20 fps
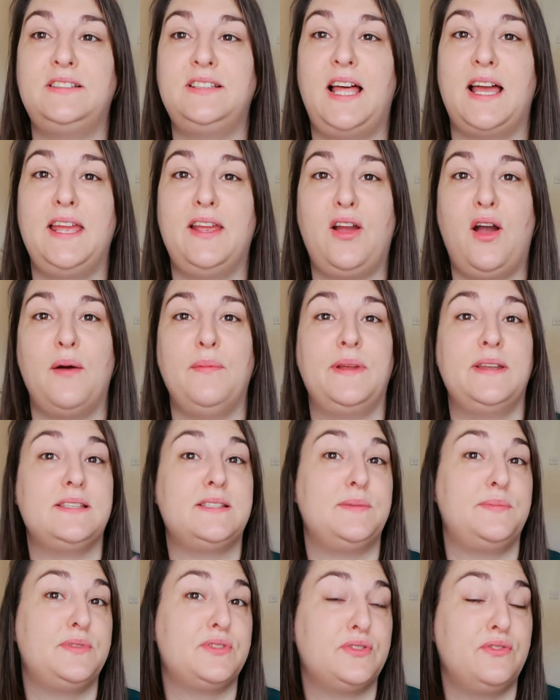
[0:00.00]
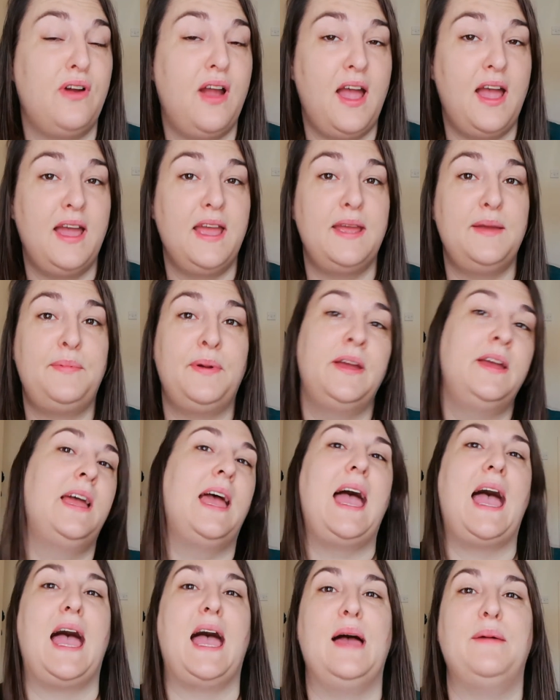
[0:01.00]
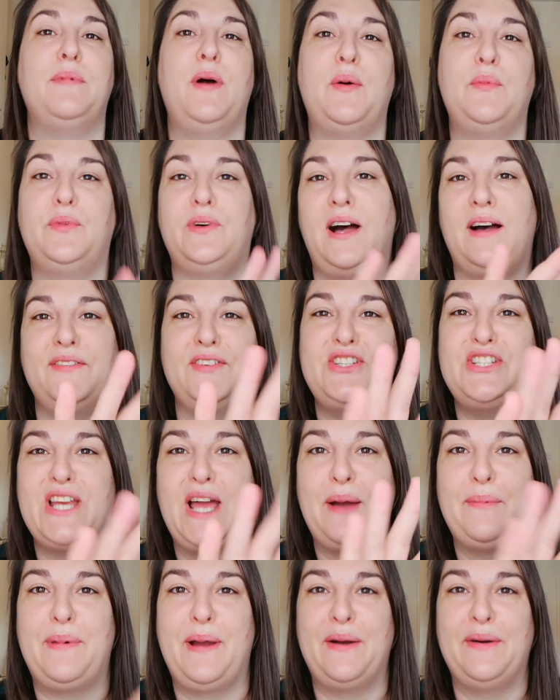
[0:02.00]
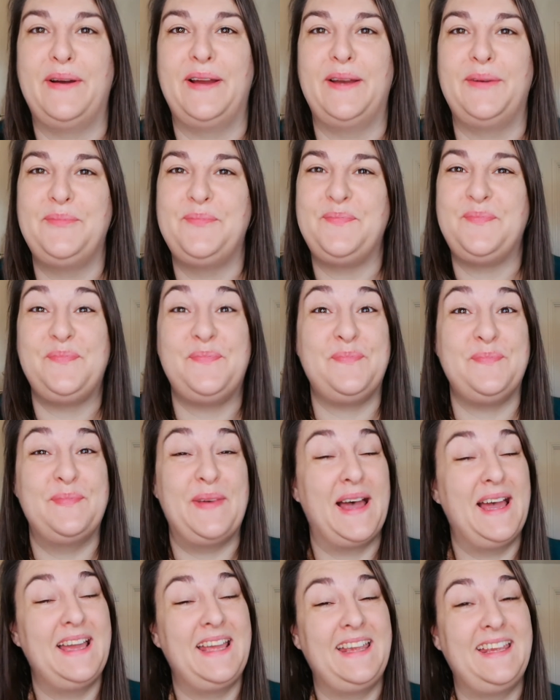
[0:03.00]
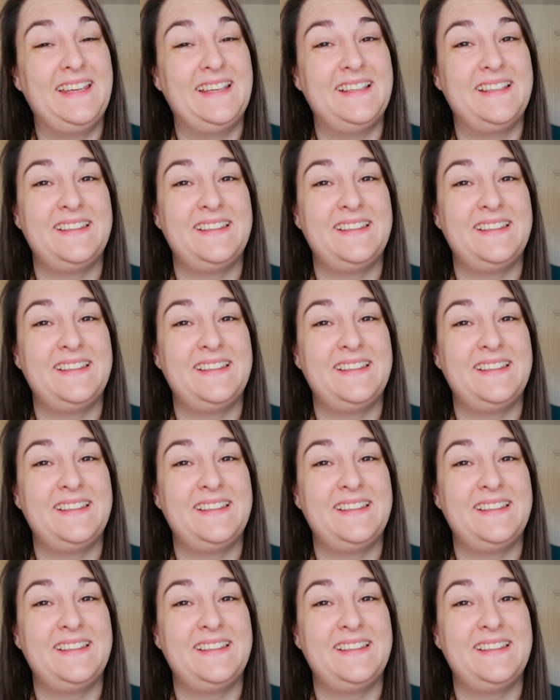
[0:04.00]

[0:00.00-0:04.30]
Like, comment, subscribe, and we'll have a chat about it. Bye.